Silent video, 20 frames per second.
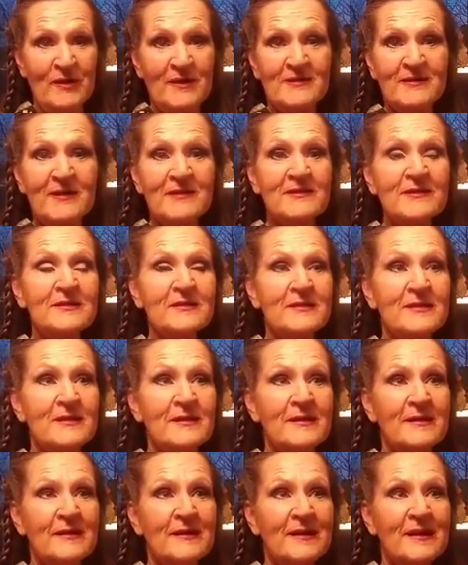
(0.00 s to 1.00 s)
It doesn't
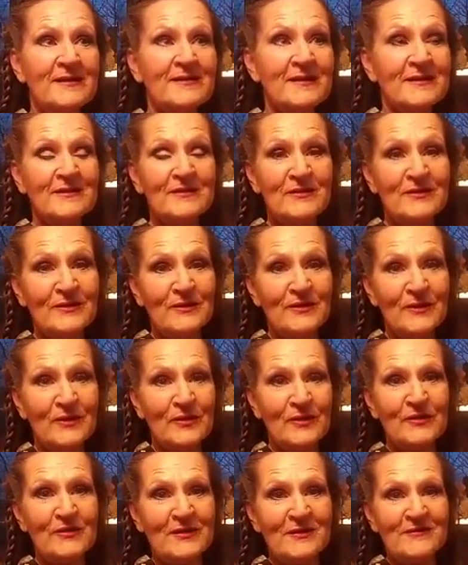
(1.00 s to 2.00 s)
it doesn't
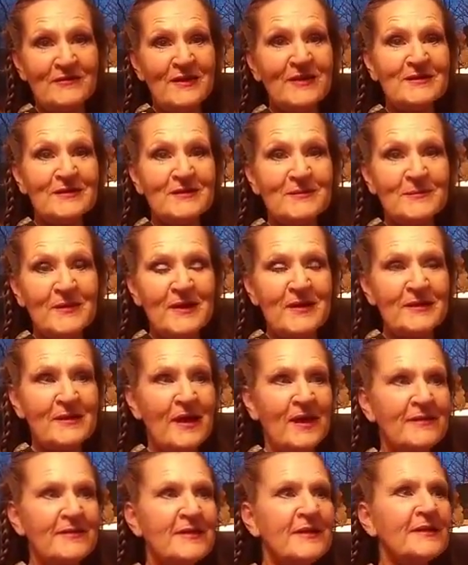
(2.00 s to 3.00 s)
hurt the victim. Like
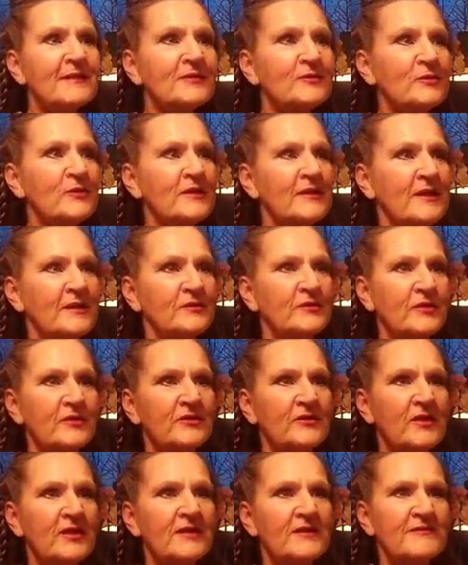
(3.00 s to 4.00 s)
I think it's really
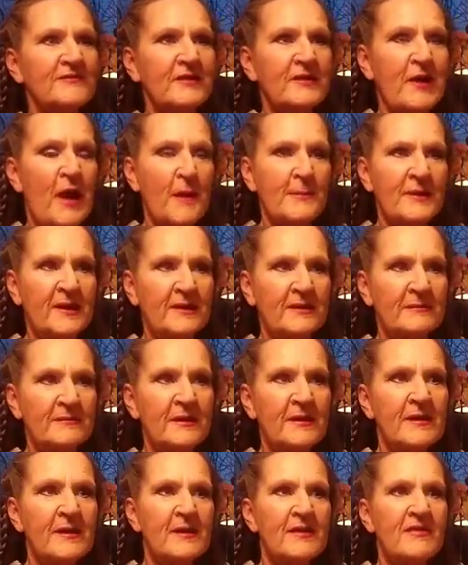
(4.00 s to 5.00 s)
interesting the phenomenon
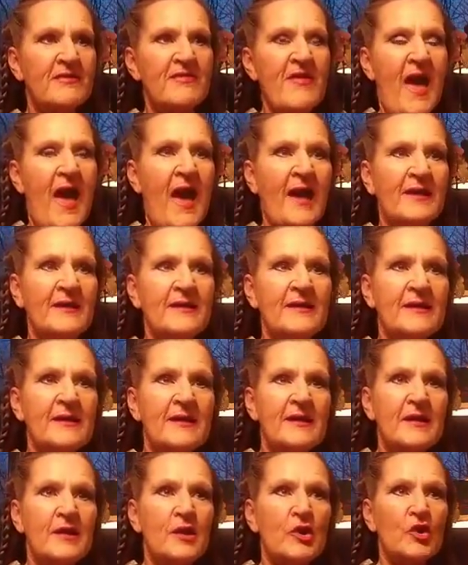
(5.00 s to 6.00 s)
that
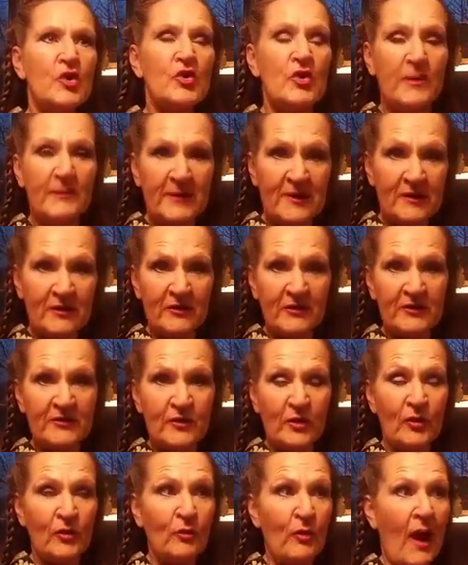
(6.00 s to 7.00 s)
criminals
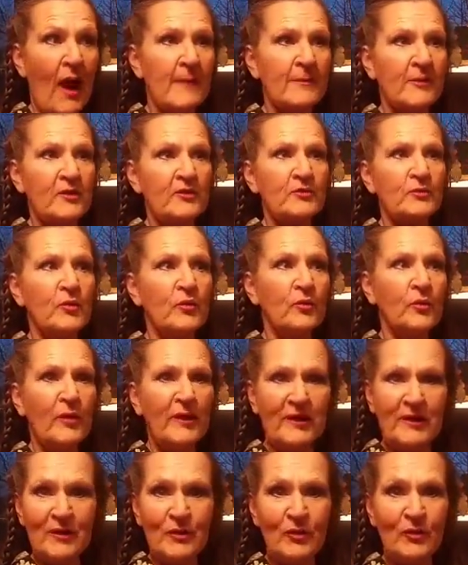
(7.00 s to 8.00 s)
or robbers will
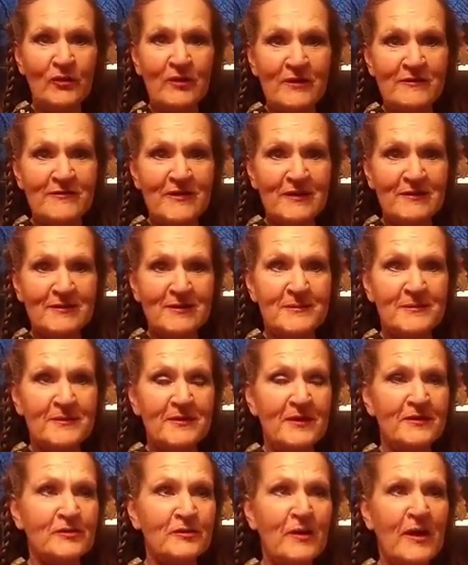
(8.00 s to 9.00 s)
ridicule their victims
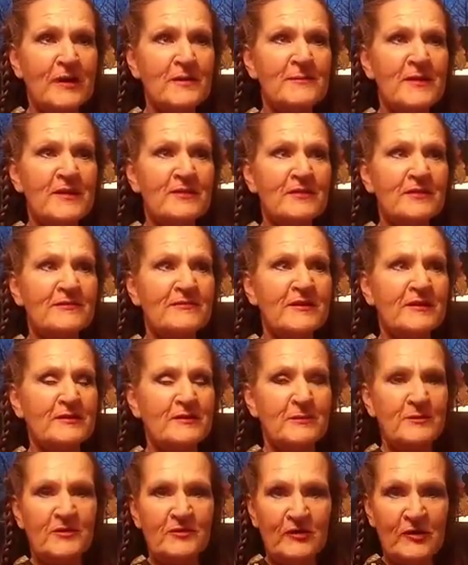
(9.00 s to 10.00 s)
and try to make their
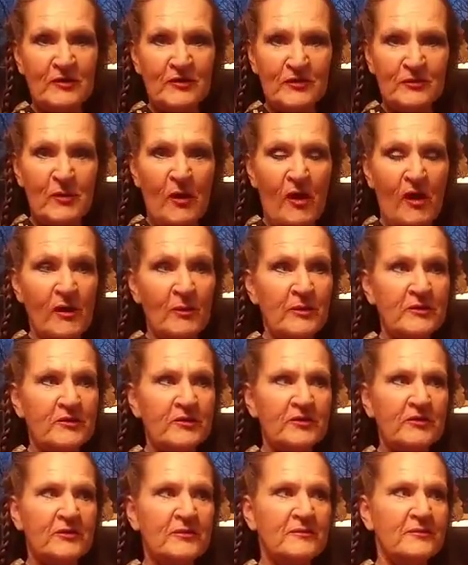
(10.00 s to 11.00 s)
victims feel small, which
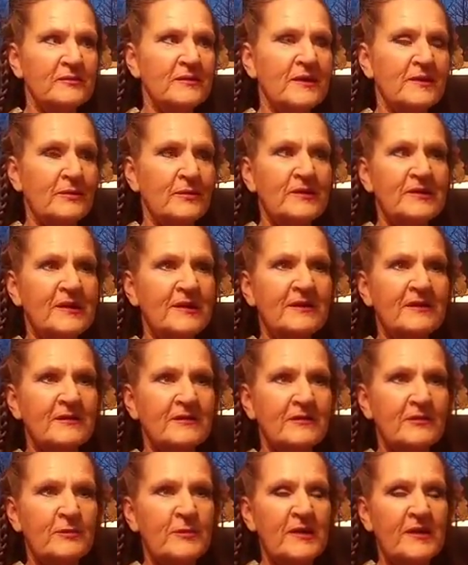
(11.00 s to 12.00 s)
is like
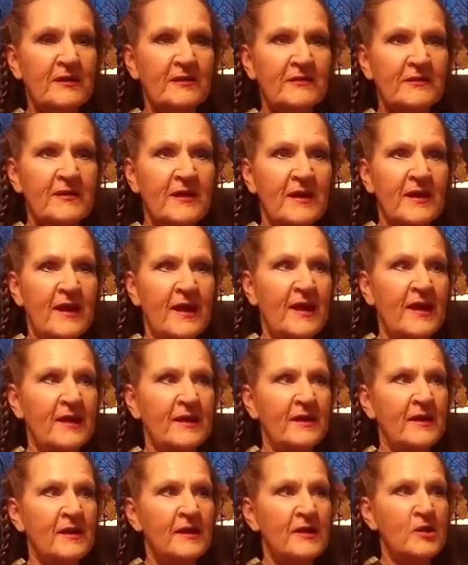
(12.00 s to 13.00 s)
ridiculous because hey,
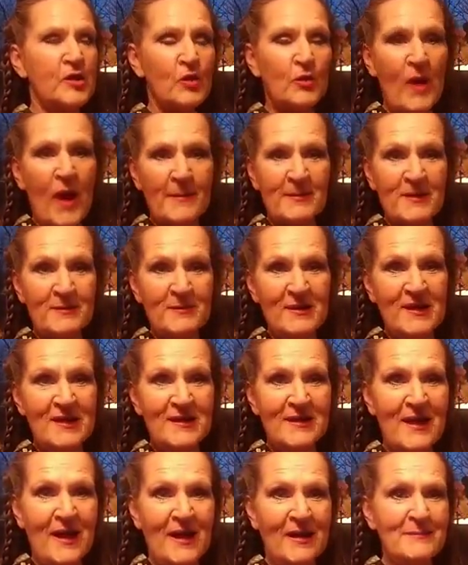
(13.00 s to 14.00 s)
you're robbing
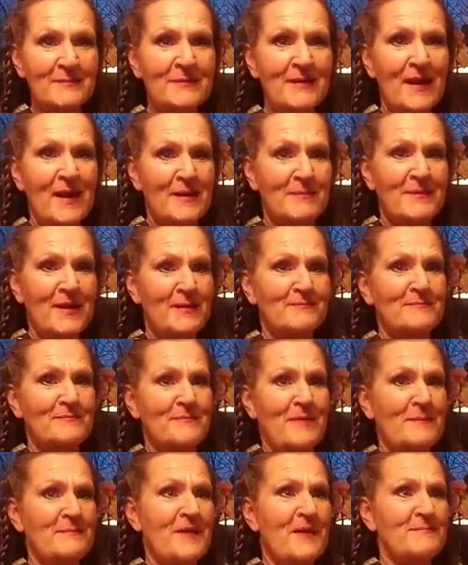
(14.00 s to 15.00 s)
me. I'm I'm not
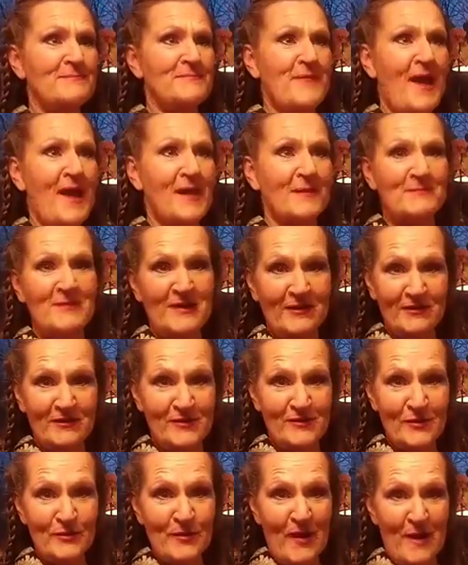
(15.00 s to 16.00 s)
I'm not bad because
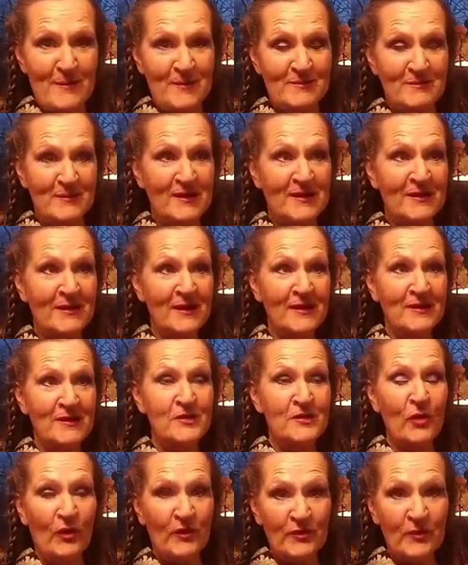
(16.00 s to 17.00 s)
you're robbing me.
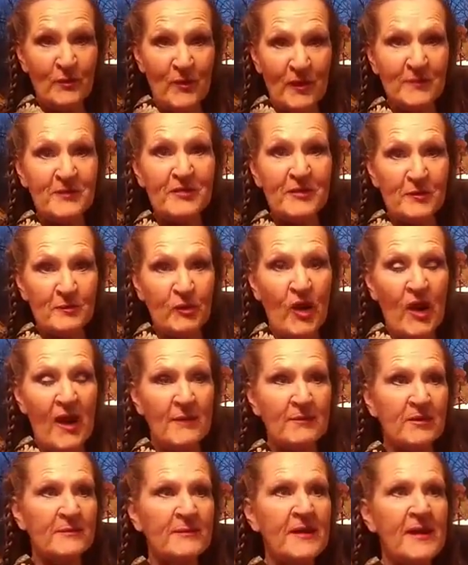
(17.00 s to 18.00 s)
You're the one with the
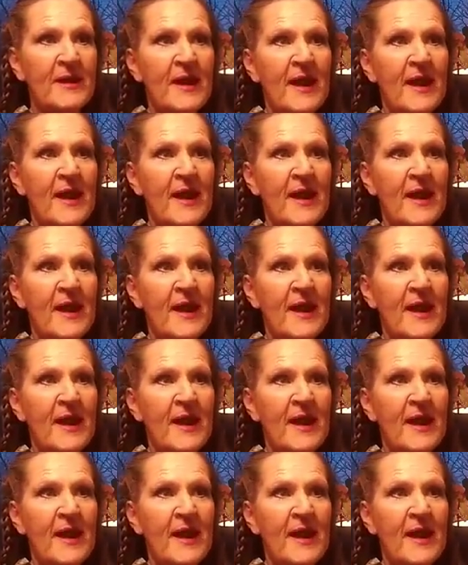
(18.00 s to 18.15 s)
problem.